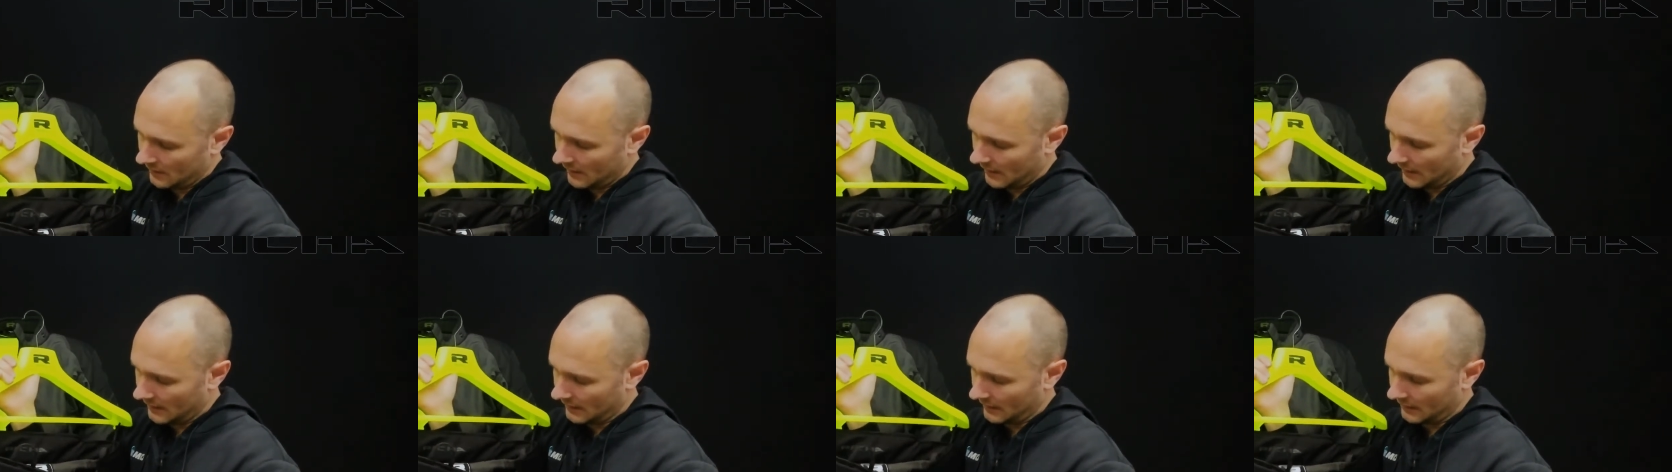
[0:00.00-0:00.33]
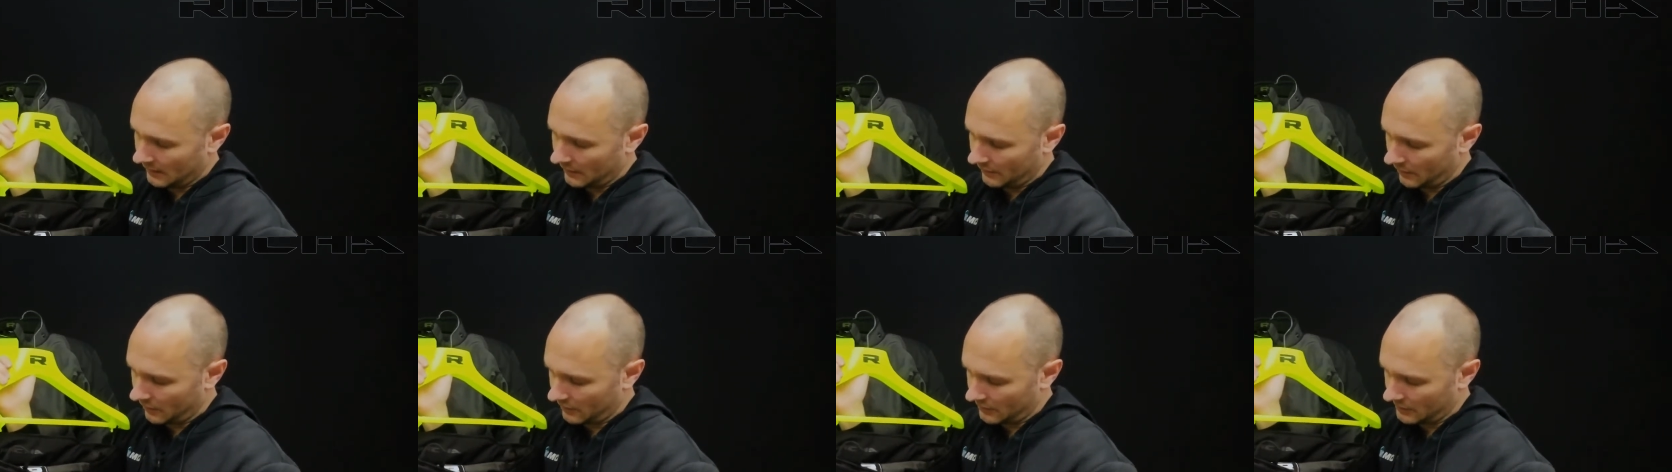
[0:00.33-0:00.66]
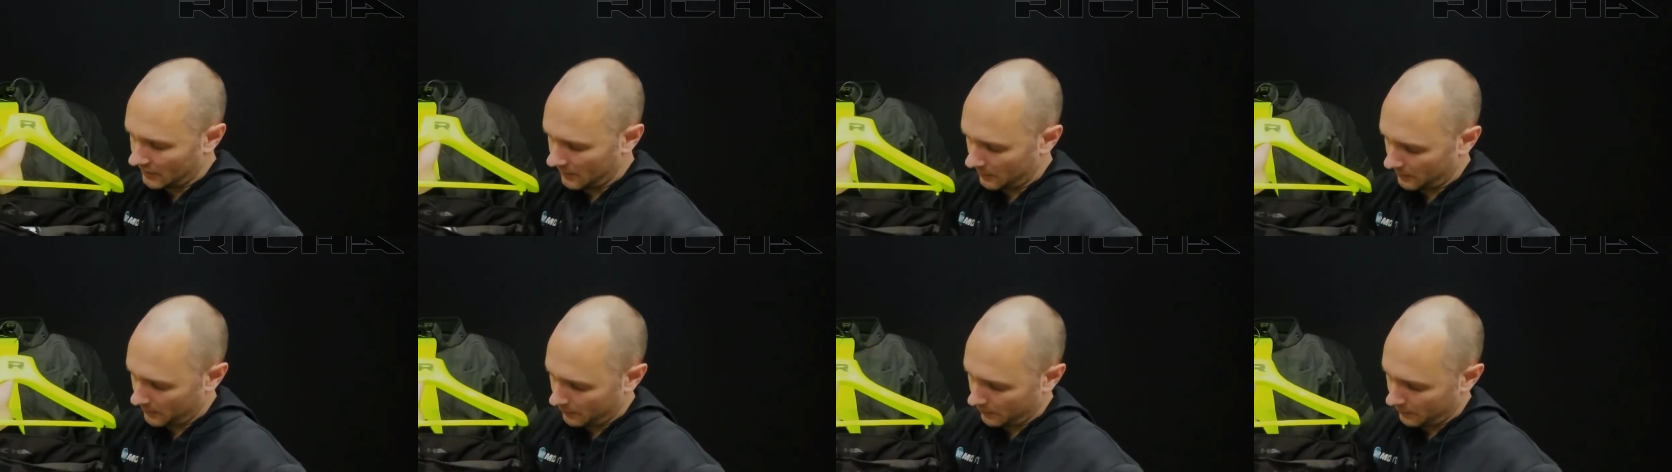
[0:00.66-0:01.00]
and then you've got a
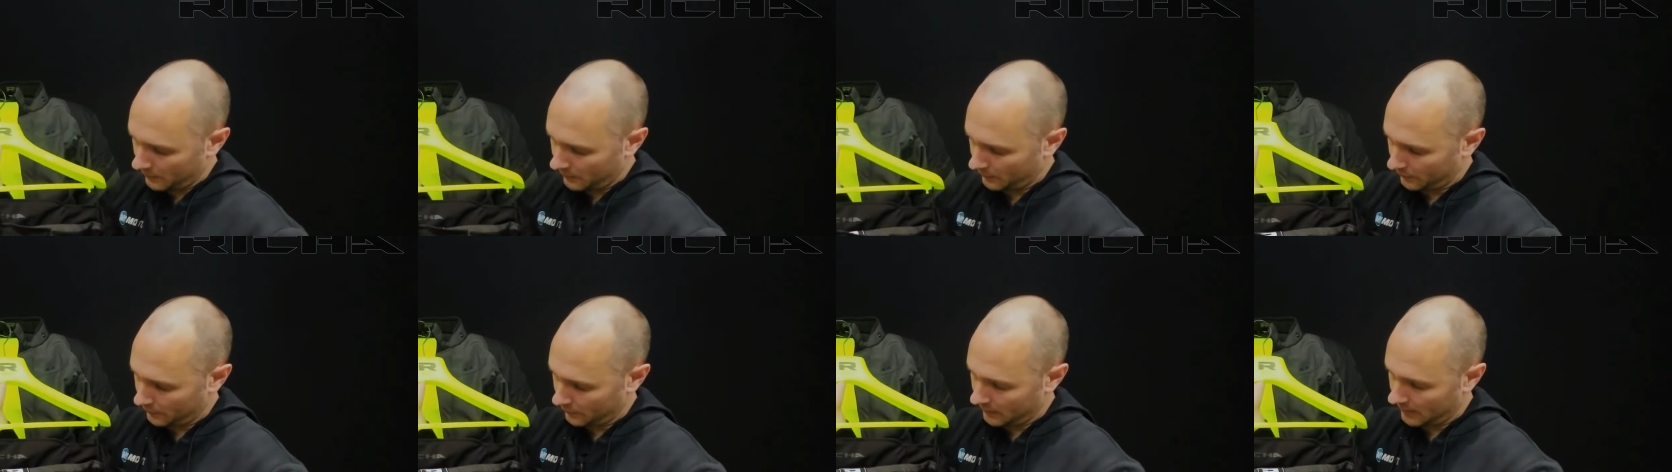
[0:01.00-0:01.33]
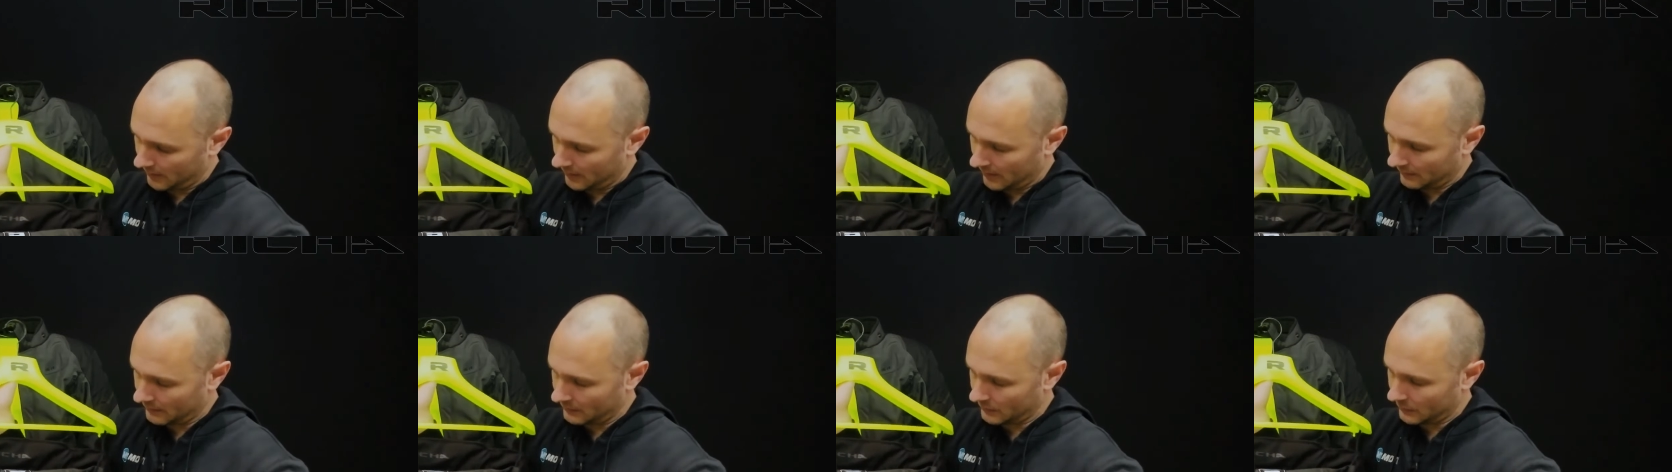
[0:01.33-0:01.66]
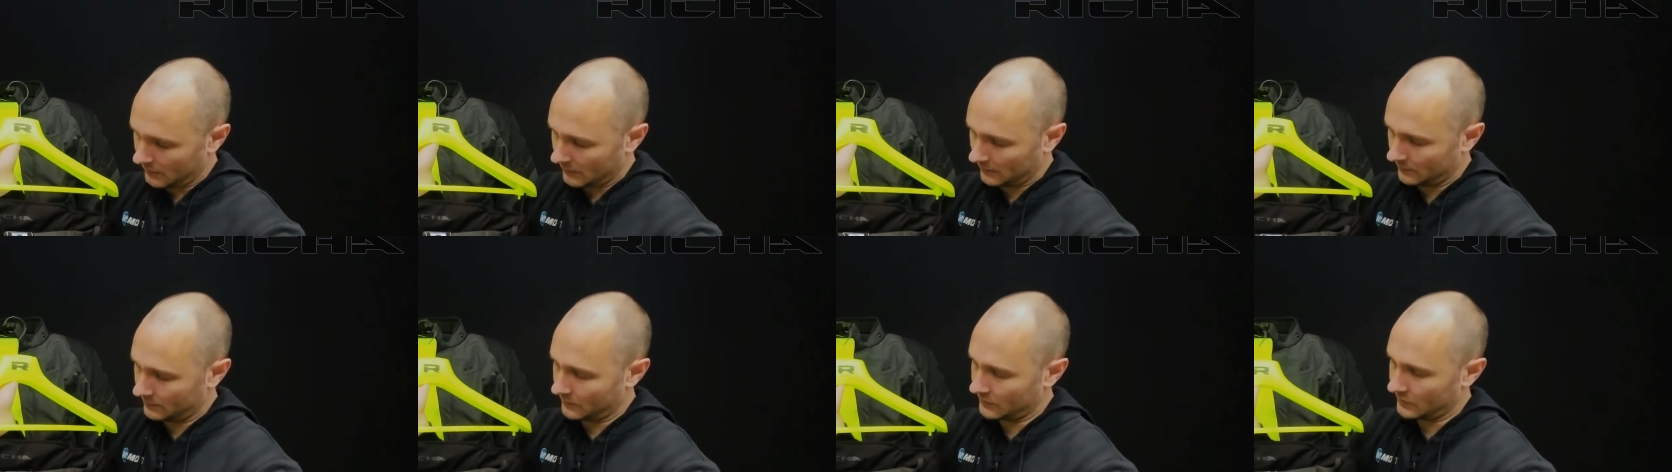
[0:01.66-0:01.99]
zipper at the front there as
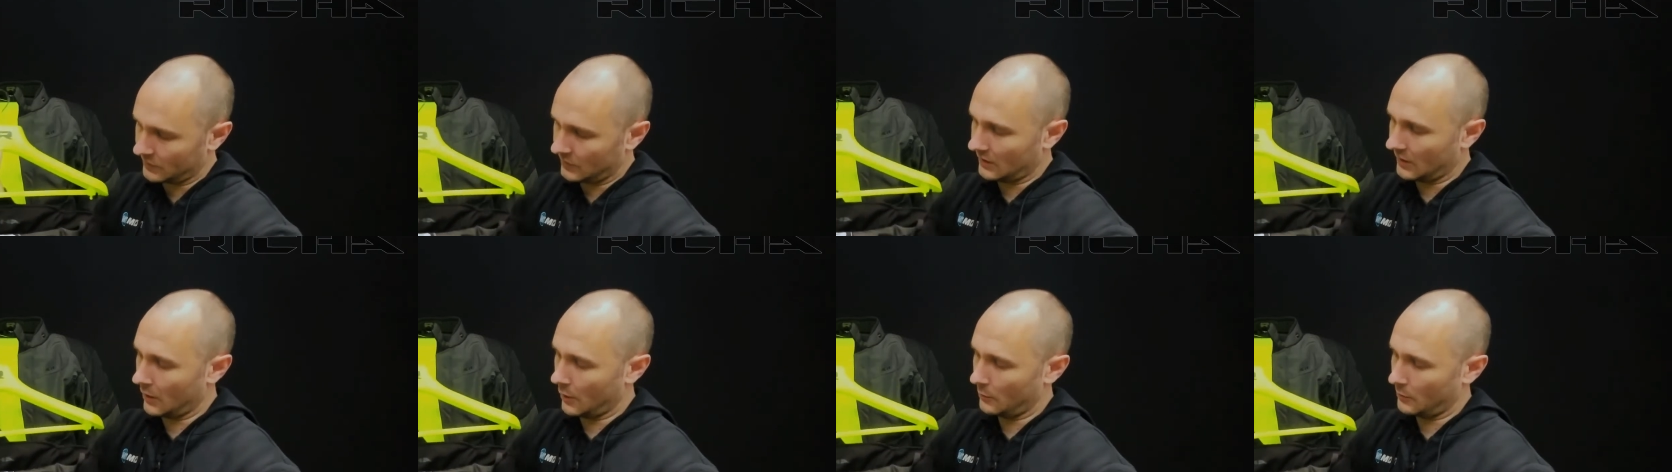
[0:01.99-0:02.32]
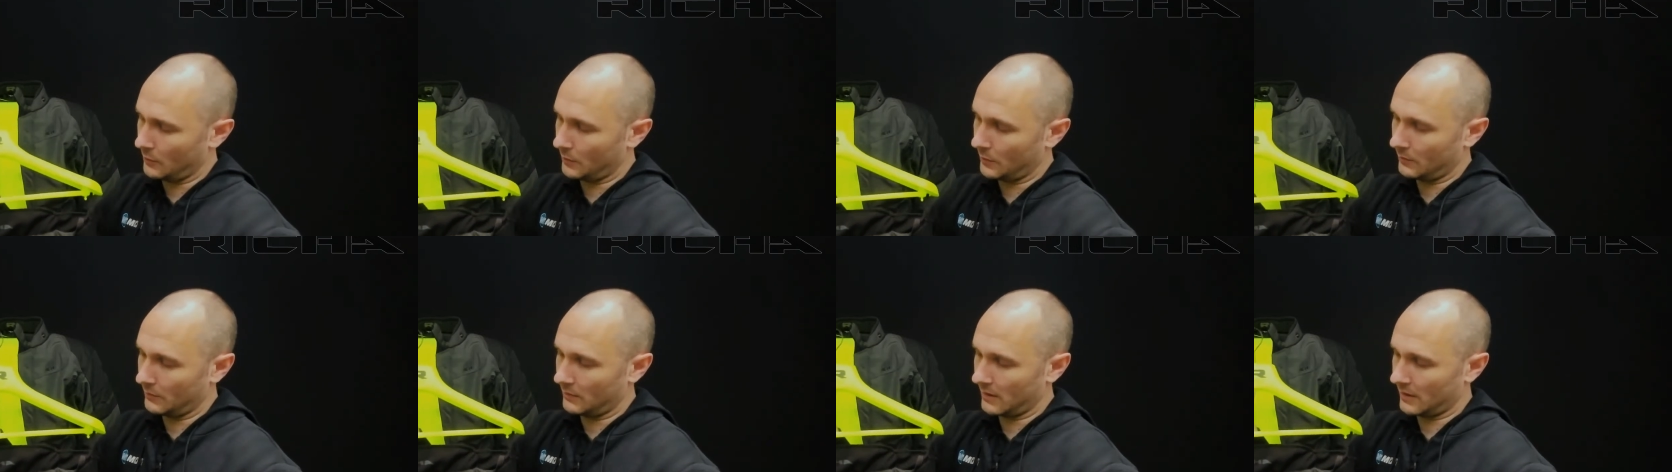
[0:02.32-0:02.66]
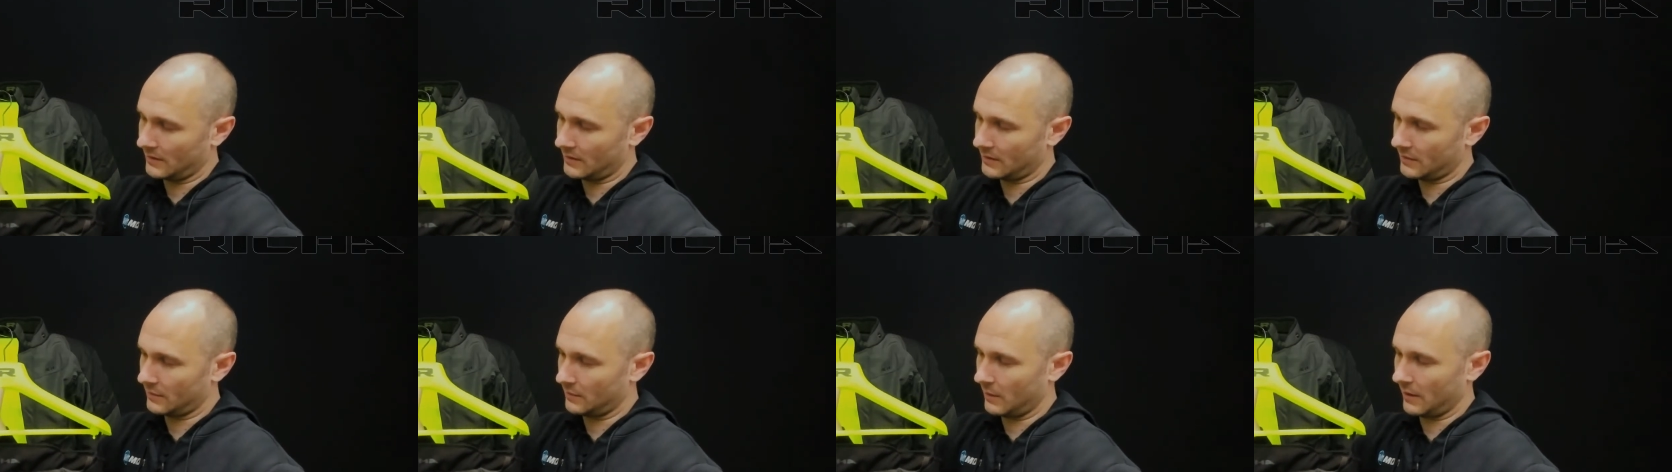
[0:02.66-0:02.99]
well, so they open up
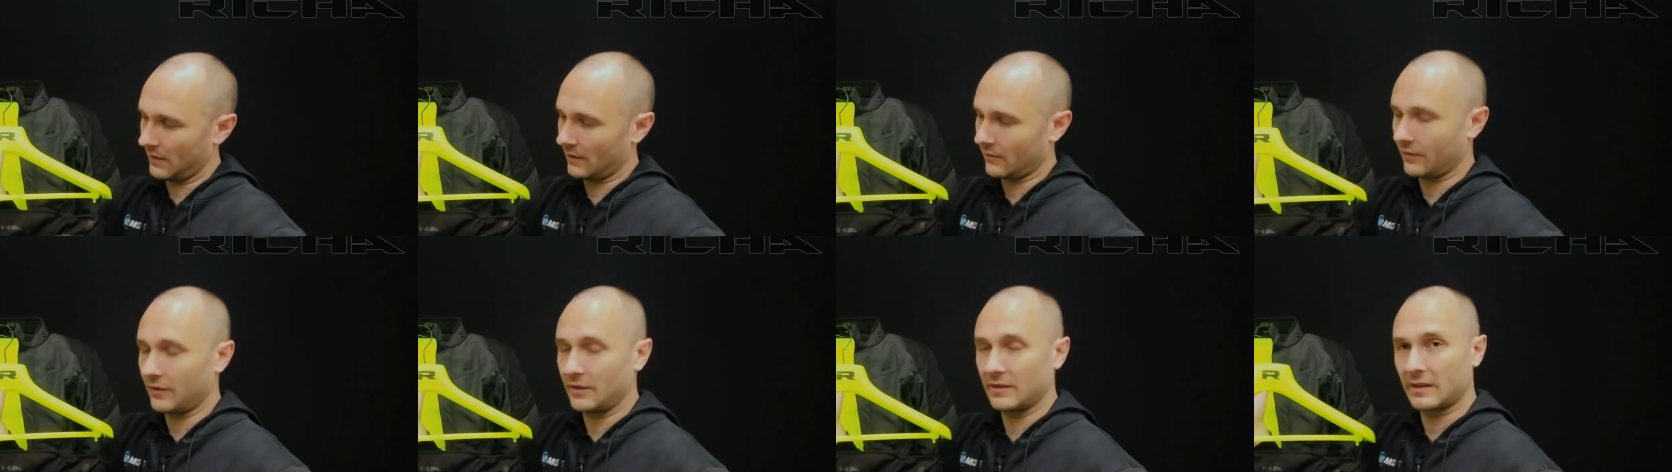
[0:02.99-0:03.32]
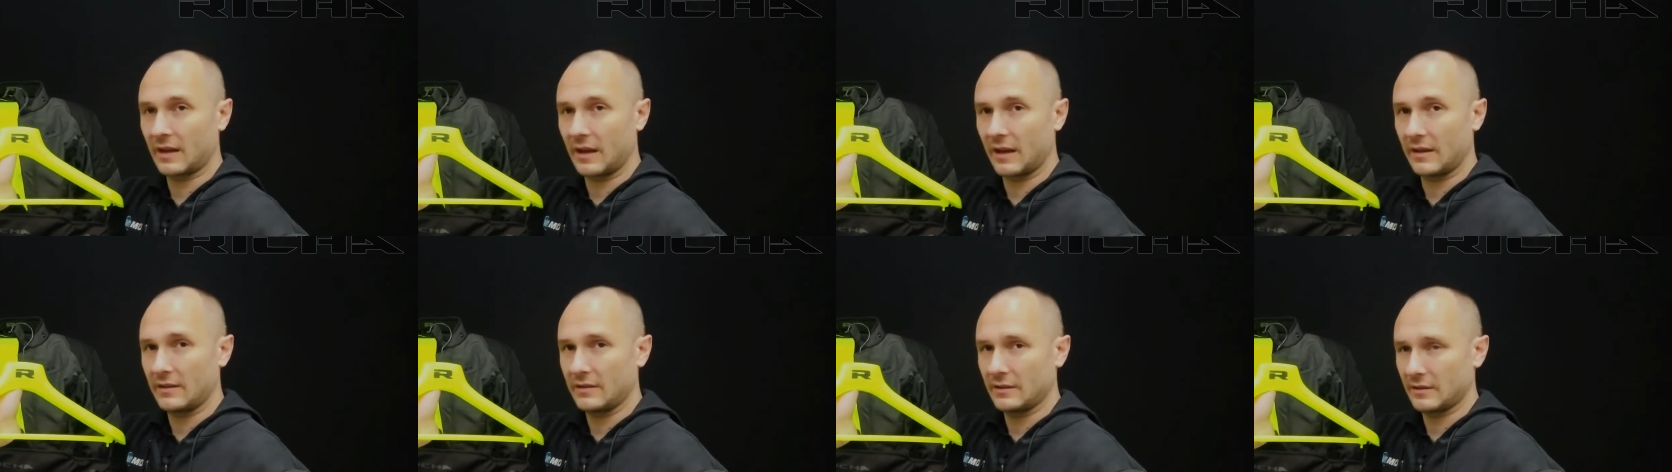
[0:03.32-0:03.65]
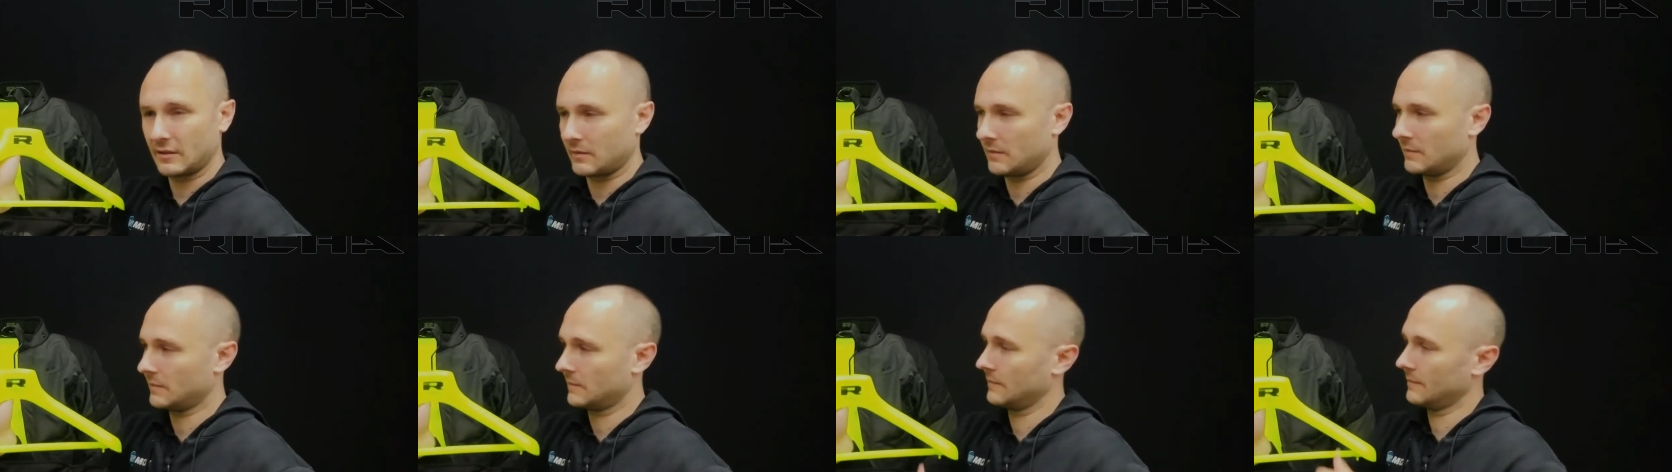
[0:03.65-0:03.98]
nice and big for you to get
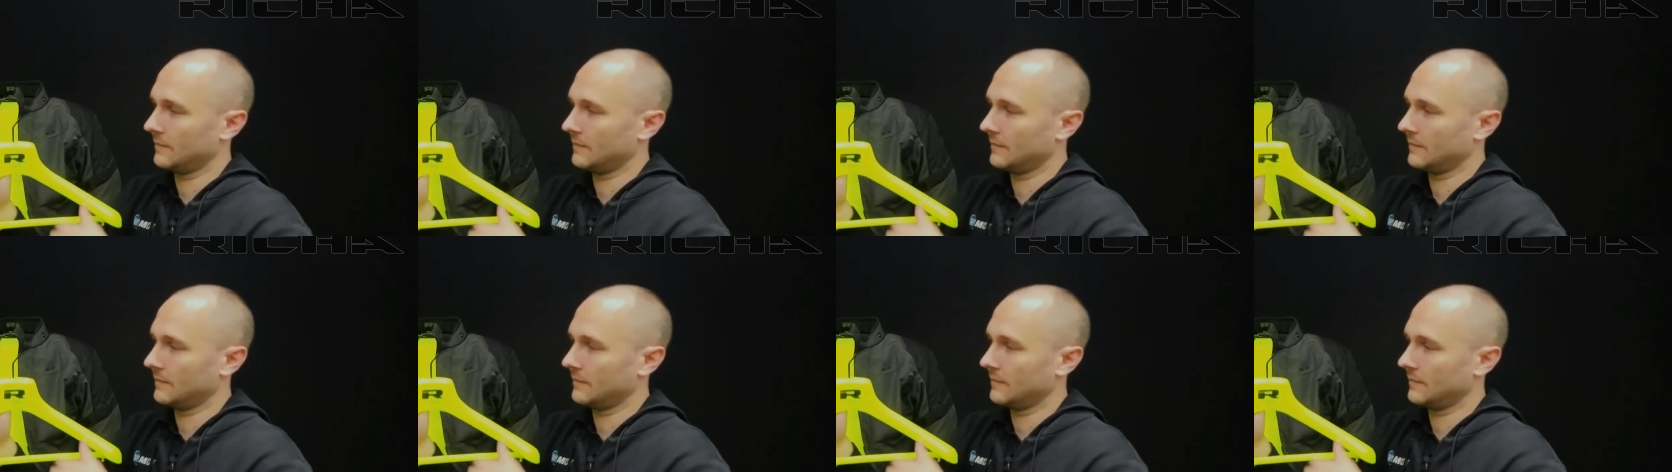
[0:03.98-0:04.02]
into.